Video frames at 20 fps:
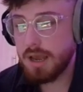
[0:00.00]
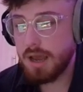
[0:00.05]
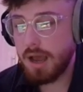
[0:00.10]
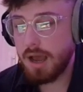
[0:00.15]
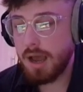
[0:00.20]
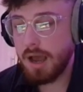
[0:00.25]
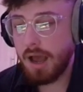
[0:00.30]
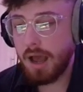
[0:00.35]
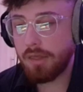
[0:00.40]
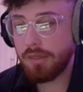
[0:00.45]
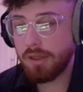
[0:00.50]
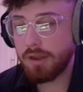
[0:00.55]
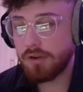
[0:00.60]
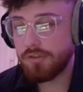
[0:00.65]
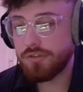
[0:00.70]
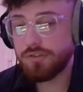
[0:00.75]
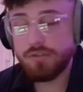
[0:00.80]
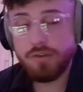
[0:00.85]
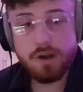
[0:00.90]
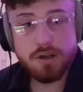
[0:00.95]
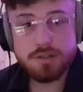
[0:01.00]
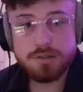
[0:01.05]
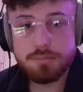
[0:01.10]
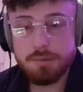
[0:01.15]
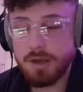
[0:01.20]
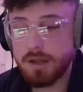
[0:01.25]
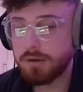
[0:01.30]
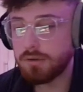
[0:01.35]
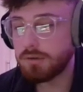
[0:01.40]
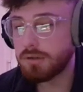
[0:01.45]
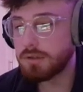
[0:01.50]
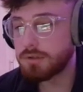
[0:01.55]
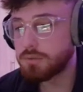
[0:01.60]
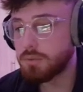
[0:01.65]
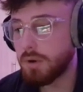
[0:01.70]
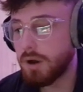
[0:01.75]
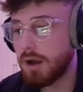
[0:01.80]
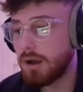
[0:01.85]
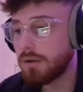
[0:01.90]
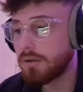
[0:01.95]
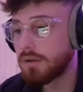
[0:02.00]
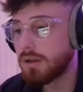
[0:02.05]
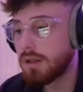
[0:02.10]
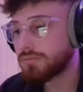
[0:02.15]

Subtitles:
and then a fuzz pedal as well,